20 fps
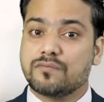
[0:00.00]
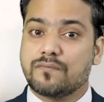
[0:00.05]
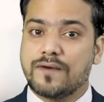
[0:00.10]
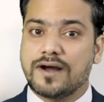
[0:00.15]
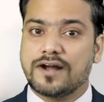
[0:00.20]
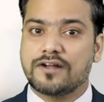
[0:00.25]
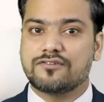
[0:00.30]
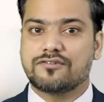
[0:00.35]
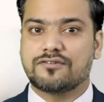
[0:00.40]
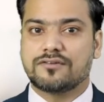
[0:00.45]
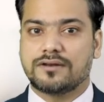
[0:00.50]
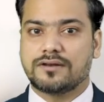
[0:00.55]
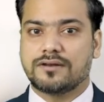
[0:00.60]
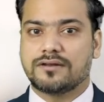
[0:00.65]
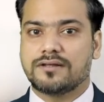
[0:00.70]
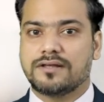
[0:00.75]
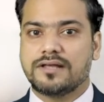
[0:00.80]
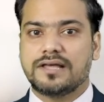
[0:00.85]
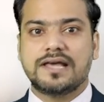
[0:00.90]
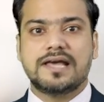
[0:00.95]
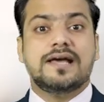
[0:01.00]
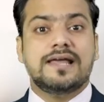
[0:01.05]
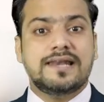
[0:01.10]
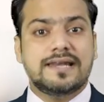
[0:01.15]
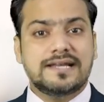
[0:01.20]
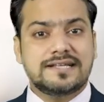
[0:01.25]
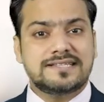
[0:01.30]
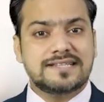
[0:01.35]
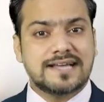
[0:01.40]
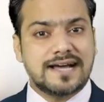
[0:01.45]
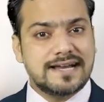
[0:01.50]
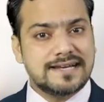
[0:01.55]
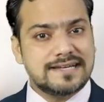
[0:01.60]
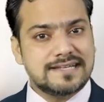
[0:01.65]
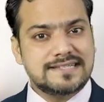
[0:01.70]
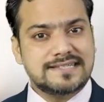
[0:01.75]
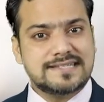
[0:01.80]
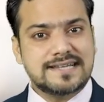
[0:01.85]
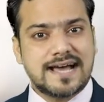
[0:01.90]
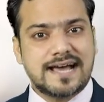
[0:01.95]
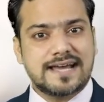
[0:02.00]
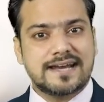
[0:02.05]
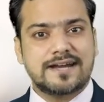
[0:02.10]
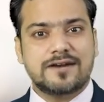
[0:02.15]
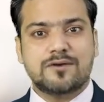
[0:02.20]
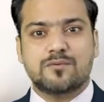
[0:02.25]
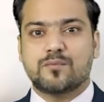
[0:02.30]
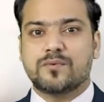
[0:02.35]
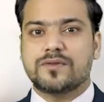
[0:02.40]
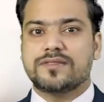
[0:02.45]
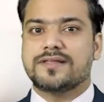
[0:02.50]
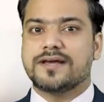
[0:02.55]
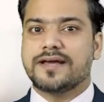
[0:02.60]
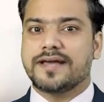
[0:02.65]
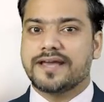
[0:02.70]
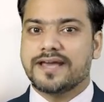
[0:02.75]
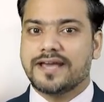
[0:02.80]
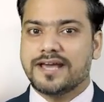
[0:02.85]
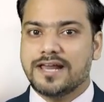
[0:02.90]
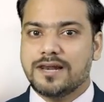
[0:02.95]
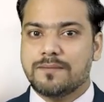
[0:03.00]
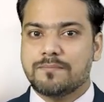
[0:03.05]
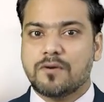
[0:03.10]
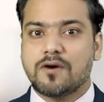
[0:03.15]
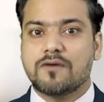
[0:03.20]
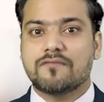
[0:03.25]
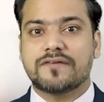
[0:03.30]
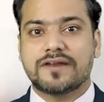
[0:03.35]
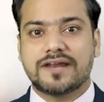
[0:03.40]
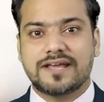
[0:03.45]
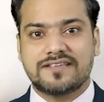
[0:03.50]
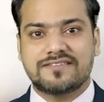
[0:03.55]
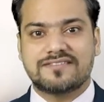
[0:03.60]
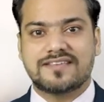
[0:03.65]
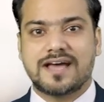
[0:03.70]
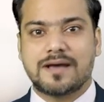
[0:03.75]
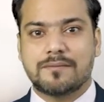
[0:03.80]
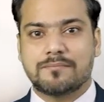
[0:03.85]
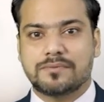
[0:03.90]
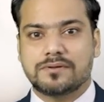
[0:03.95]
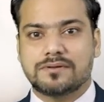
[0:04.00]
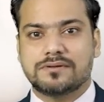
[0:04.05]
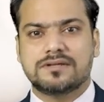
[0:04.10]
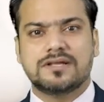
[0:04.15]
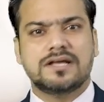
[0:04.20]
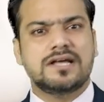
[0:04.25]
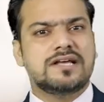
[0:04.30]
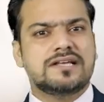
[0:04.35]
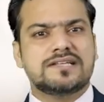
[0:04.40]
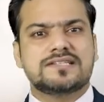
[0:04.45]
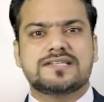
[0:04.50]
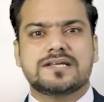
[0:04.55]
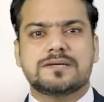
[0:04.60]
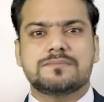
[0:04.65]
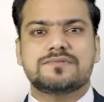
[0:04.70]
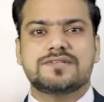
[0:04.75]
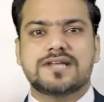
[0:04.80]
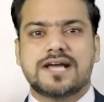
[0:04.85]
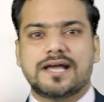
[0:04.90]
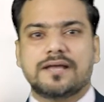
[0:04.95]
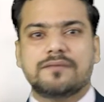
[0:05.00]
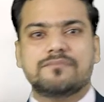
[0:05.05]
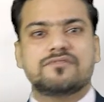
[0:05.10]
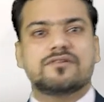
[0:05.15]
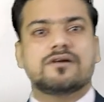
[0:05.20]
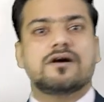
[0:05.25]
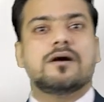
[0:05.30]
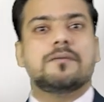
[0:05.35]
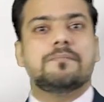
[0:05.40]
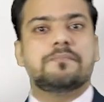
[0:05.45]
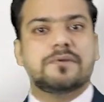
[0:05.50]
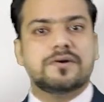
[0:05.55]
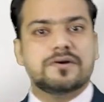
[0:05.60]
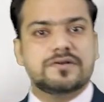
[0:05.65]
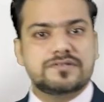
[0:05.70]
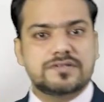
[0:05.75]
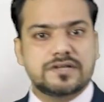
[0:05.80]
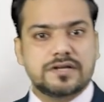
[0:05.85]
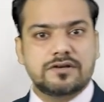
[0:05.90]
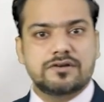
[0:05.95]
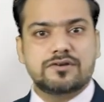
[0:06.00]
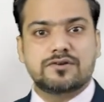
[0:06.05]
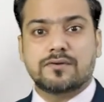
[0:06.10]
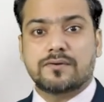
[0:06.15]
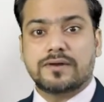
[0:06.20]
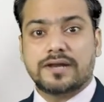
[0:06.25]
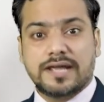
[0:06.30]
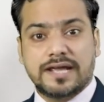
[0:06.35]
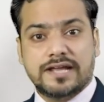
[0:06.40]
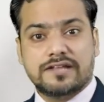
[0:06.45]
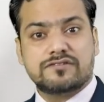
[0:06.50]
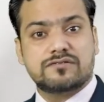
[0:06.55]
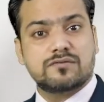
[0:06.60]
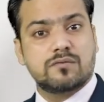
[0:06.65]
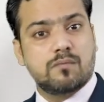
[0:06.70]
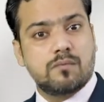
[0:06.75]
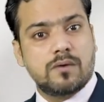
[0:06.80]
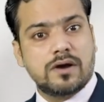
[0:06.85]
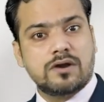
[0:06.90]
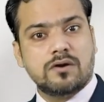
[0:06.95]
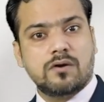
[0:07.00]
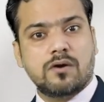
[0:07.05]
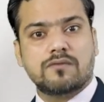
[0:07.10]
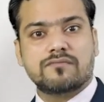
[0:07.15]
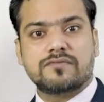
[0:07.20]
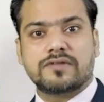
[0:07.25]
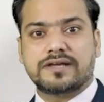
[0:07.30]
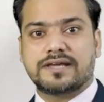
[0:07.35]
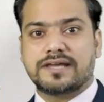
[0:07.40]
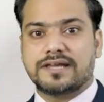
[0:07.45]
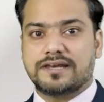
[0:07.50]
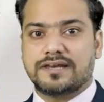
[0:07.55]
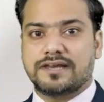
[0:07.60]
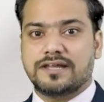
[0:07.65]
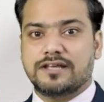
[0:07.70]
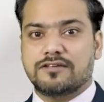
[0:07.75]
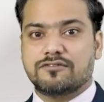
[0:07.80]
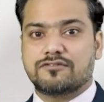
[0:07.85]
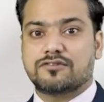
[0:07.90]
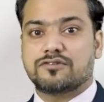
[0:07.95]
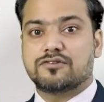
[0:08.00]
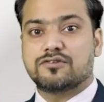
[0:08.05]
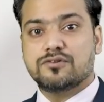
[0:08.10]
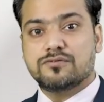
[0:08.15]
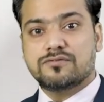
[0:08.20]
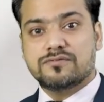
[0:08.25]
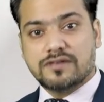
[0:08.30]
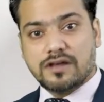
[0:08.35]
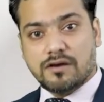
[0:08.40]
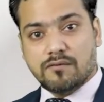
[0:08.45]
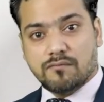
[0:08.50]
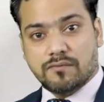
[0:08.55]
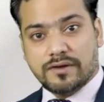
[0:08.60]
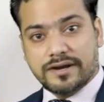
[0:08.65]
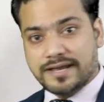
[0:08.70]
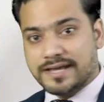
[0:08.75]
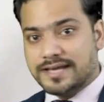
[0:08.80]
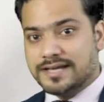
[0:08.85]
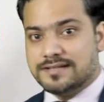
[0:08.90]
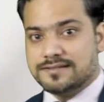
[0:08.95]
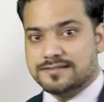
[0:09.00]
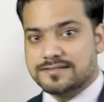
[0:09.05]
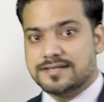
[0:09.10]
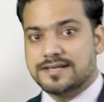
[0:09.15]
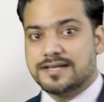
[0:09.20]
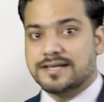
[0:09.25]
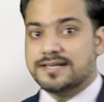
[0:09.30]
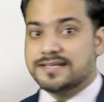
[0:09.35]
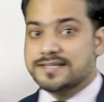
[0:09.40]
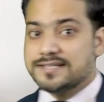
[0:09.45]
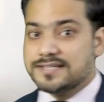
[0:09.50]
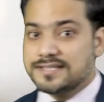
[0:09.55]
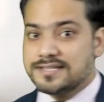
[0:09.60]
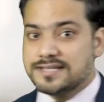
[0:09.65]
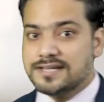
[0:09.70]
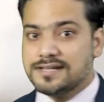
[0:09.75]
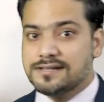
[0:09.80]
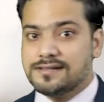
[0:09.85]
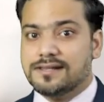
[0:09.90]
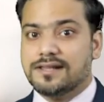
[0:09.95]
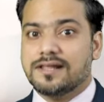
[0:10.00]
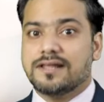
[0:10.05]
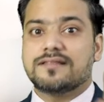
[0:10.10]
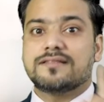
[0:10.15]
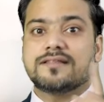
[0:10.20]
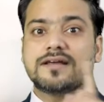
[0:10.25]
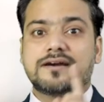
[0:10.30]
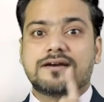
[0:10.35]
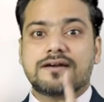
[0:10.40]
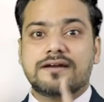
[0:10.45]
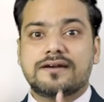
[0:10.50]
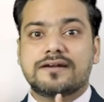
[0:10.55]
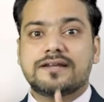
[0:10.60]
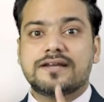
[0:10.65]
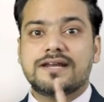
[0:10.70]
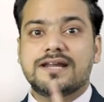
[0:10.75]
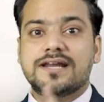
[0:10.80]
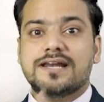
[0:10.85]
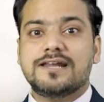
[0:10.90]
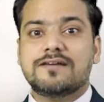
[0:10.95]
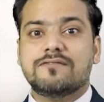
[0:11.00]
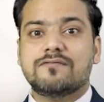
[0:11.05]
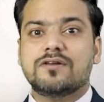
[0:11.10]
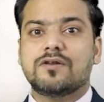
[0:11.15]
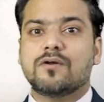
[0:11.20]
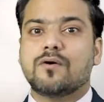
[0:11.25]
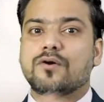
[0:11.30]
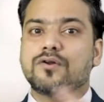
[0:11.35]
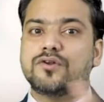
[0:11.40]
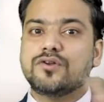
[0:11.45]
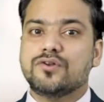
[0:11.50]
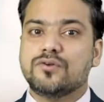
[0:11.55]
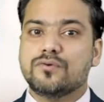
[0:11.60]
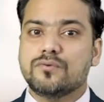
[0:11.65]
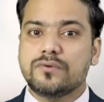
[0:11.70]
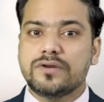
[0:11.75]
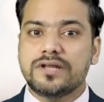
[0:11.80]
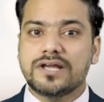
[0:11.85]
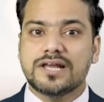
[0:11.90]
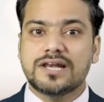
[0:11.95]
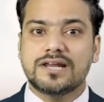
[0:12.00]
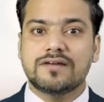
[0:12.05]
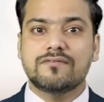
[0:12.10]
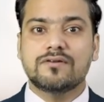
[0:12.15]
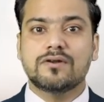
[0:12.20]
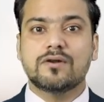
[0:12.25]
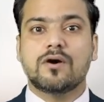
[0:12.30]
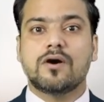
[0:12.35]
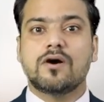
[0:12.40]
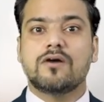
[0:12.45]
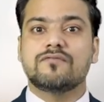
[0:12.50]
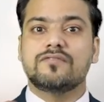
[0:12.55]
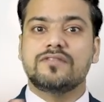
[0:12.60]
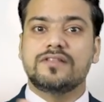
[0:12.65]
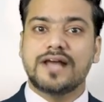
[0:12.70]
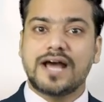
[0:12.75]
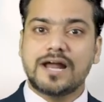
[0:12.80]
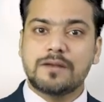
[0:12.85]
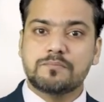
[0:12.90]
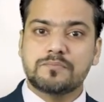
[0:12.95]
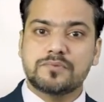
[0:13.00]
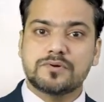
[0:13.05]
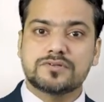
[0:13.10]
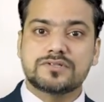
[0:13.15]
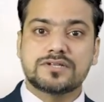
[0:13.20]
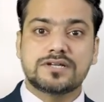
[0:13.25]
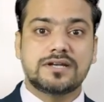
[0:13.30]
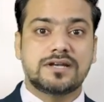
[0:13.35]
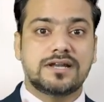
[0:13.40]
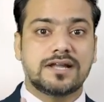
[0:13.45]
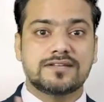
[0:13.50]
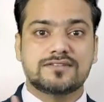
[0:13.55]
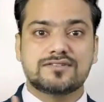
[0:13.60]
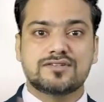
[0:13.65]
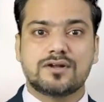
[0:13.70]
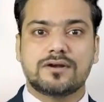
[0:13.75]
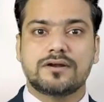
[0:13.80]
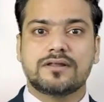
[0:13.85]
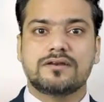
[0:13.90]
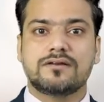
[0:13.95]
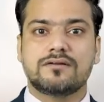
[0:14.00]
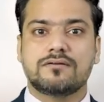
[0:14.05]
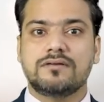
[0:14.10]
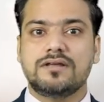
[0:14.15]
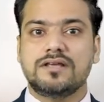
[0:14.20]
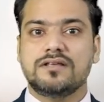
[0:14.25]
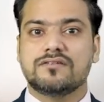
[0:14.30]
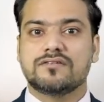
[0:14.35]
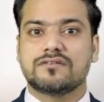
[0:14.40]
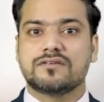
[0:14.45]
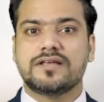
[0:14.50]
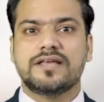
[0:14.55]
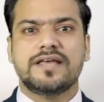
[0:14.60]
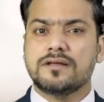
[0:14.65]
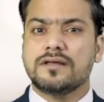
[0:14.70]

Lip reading: function. Let's understand it with the help of an example. Sometimes a person donates one of the kidneys to someone else. Still, the creatinine level or urea level of that person does not increase.